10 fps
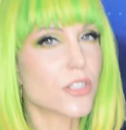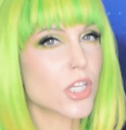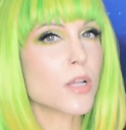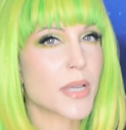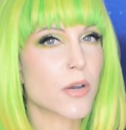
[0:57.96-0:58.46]
So
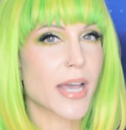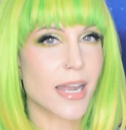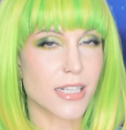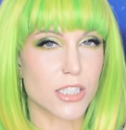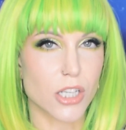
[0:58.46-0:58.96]
let me go
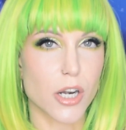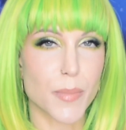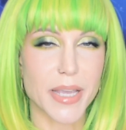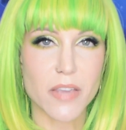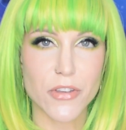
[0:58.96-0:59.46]
ahead and start
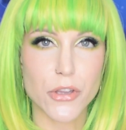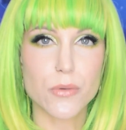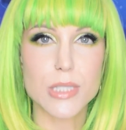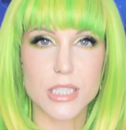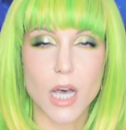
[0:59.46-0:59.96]
by giving
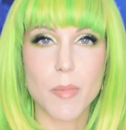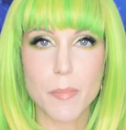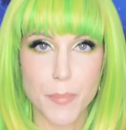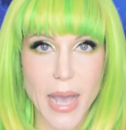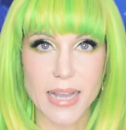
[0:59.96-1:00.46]
you some
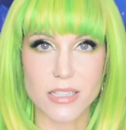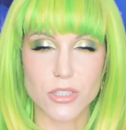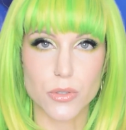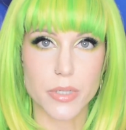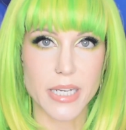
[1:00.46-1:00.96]

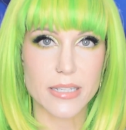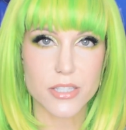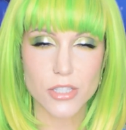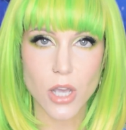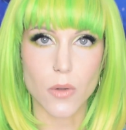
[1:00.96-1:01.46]
backstory.
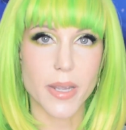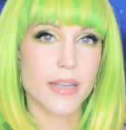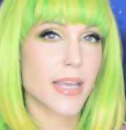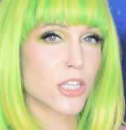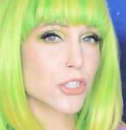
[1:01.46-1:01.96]
So
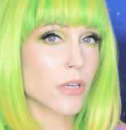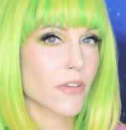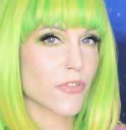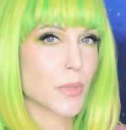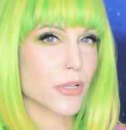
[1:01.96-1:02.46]
in case you're
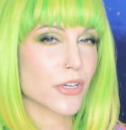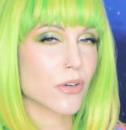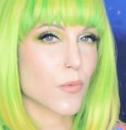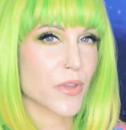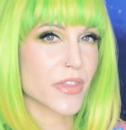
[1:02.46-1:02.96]
not
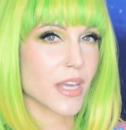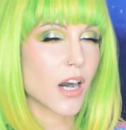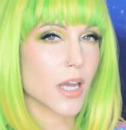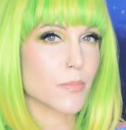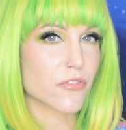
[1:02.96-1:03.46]
familiar with the
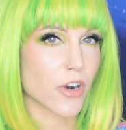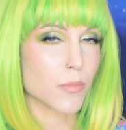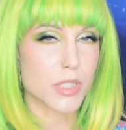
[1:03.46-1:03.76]
I'm From